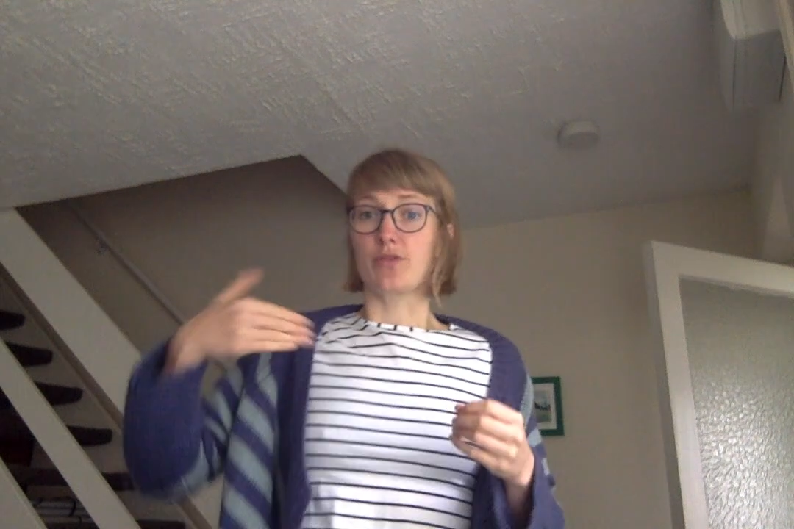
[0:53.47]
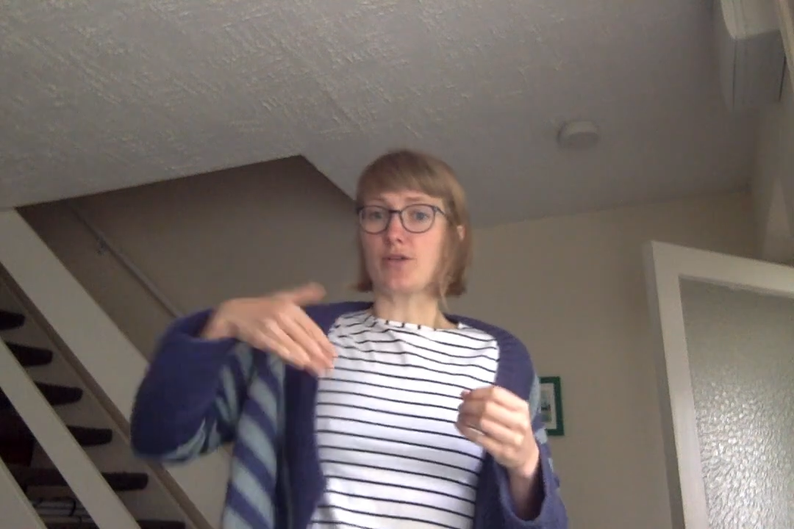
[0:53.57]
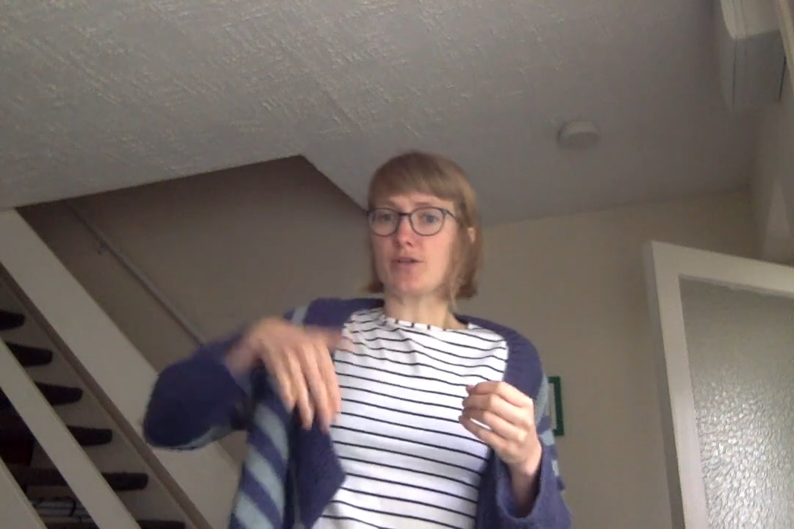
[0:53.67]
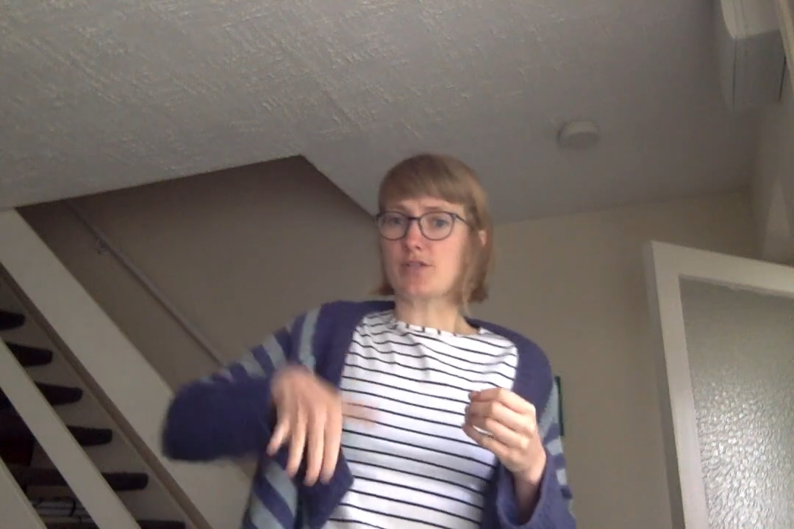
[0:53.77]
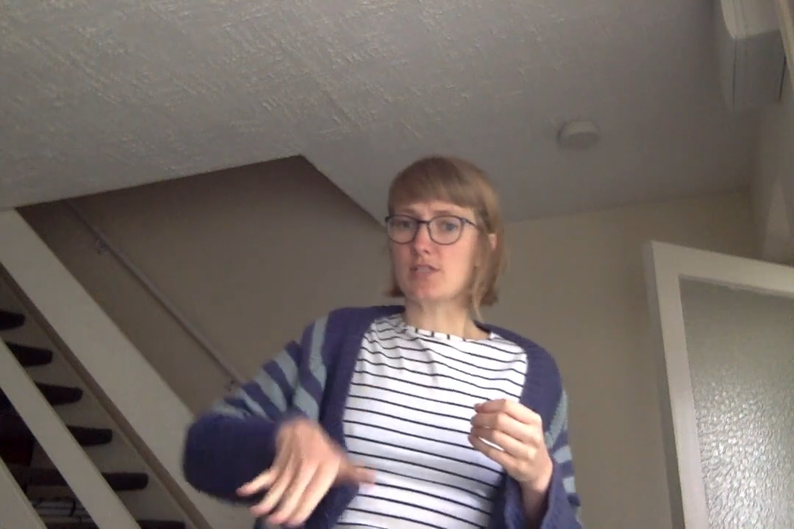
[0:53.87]

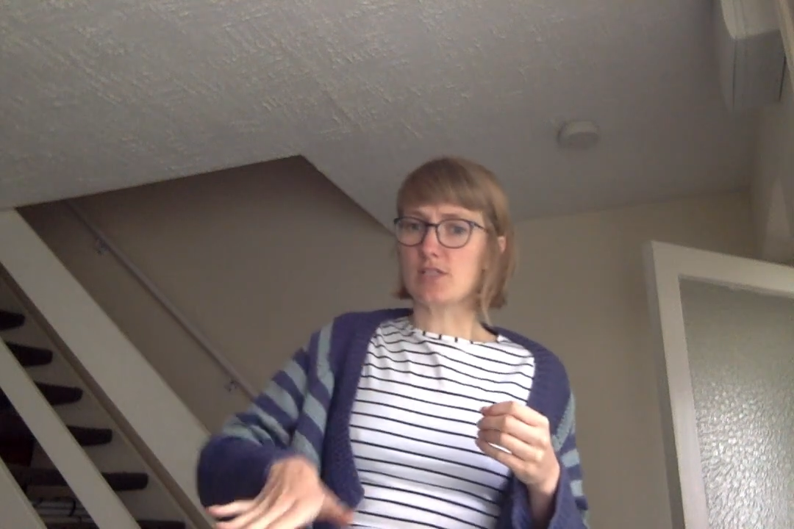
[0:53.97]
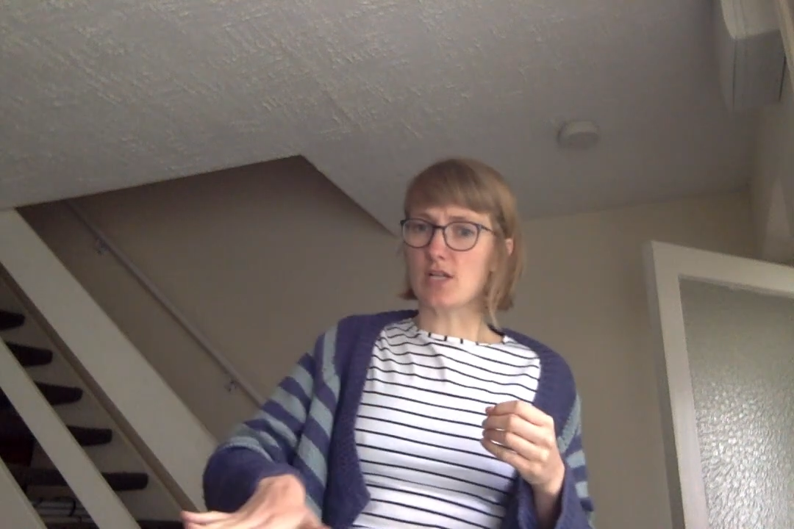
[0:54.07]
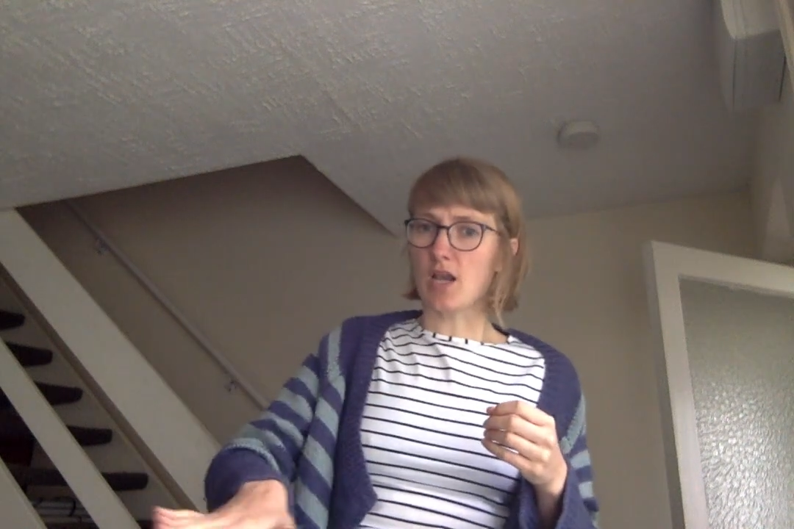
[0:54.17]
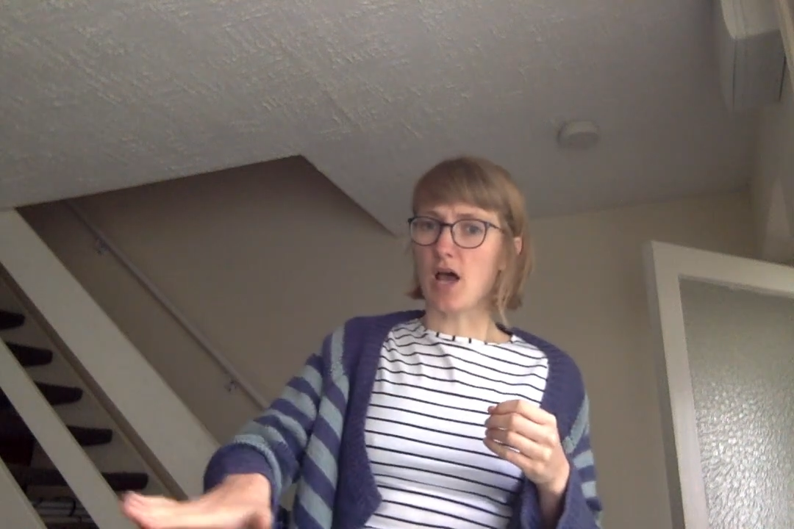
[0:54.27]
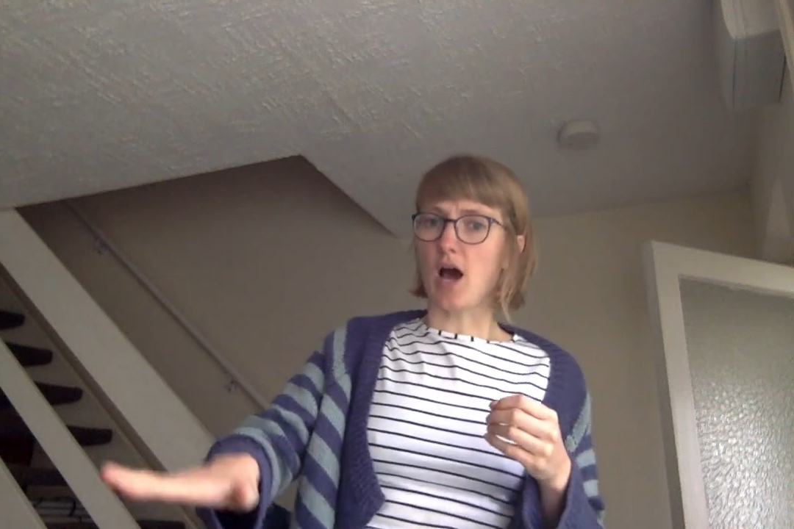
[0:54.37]
The
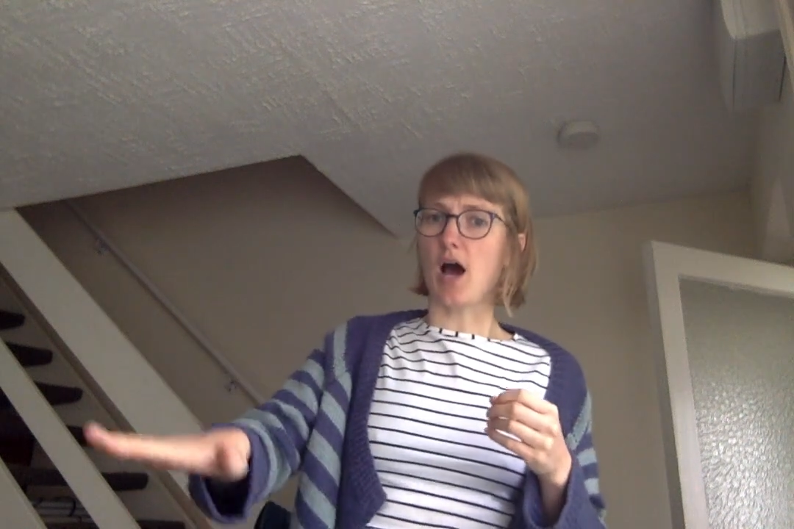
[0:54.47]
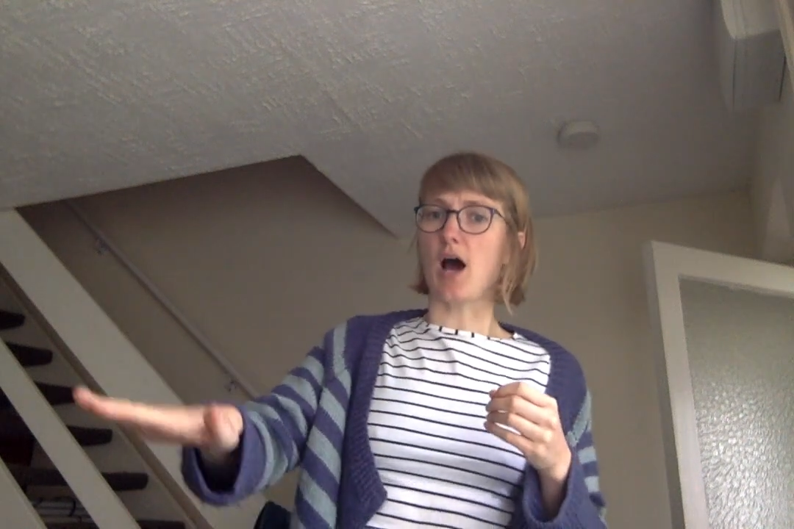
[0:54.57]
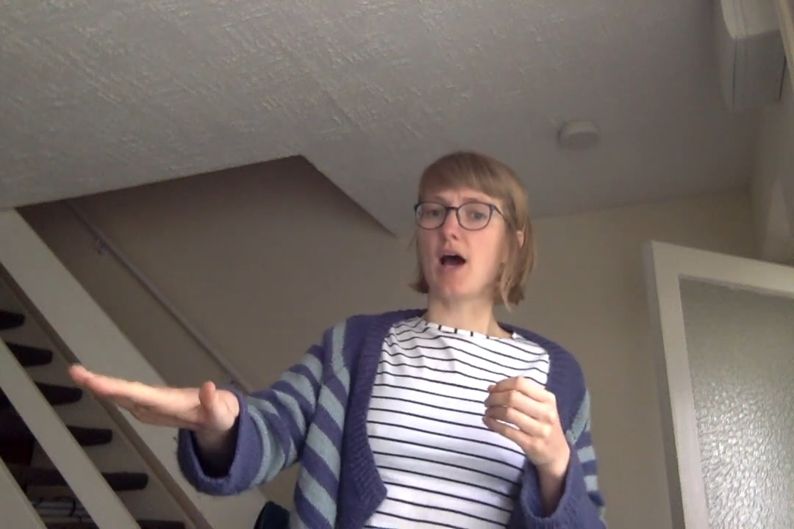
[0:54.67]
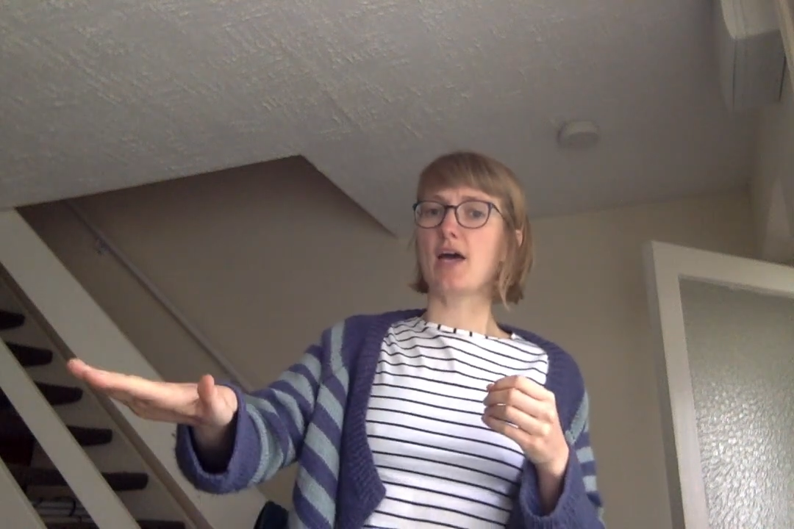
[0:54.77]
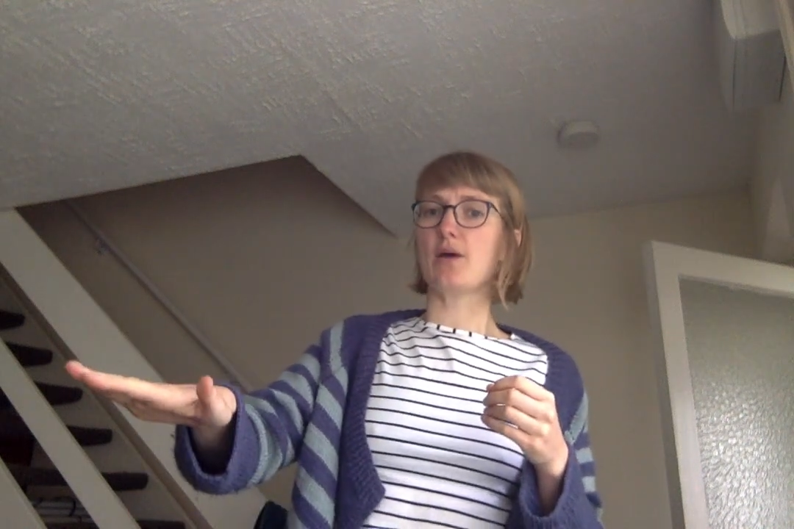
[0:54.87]

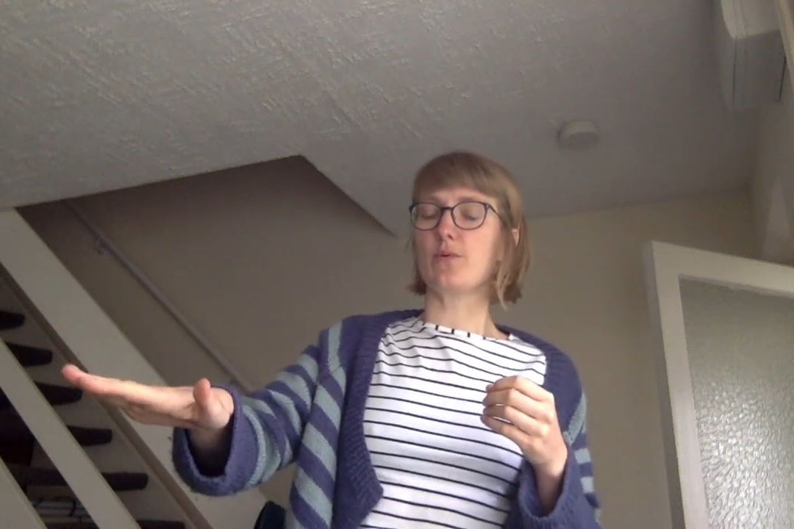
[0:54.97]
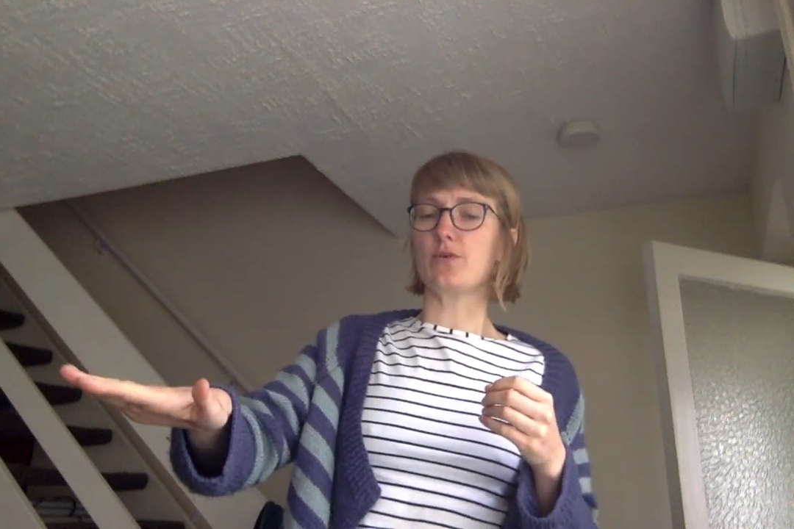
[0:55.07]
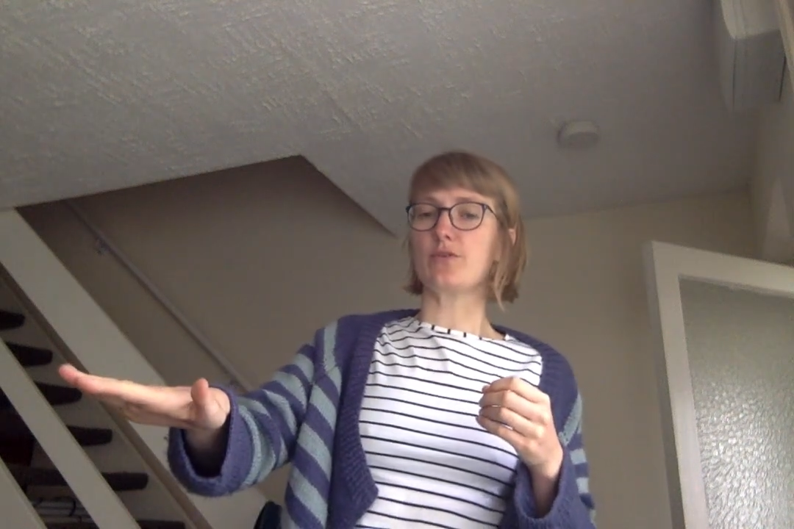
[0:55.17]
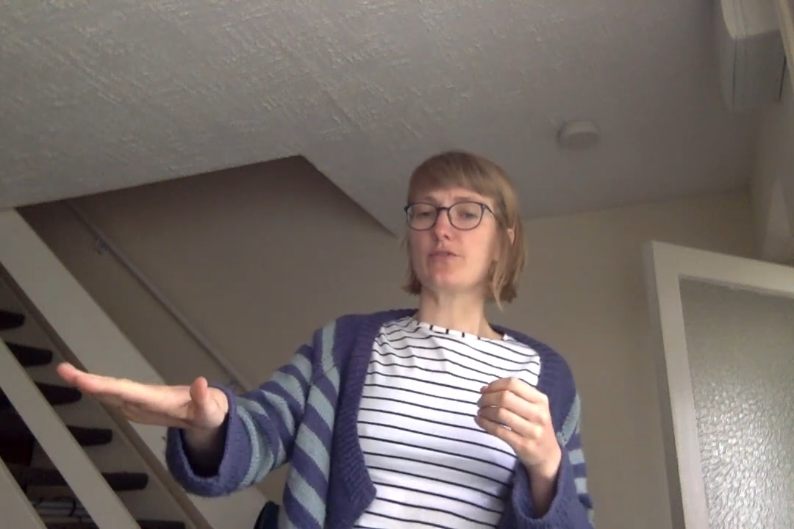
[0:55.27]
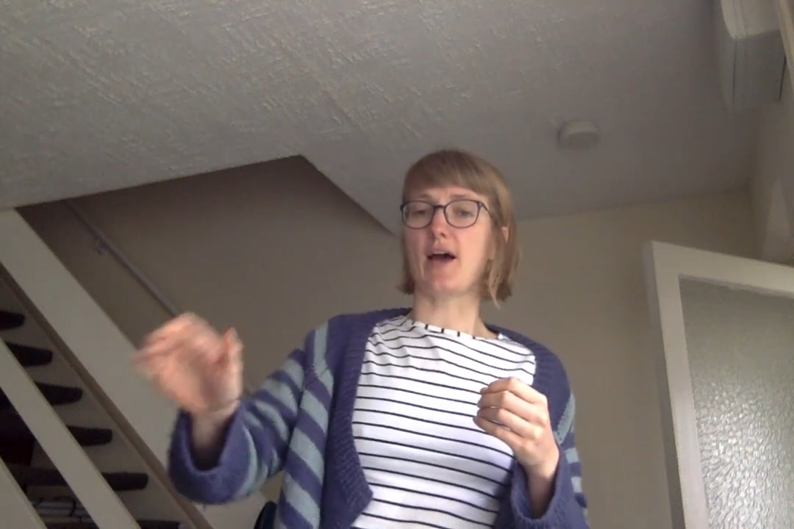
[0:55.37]
sly
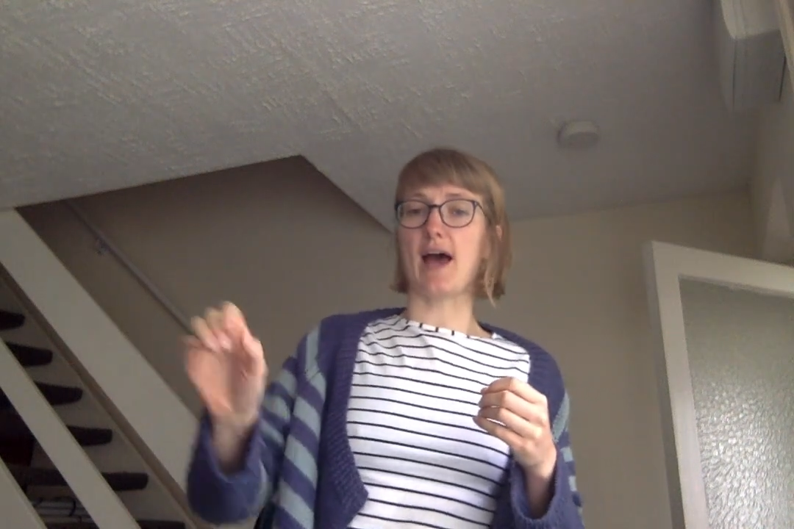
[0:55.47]
wolf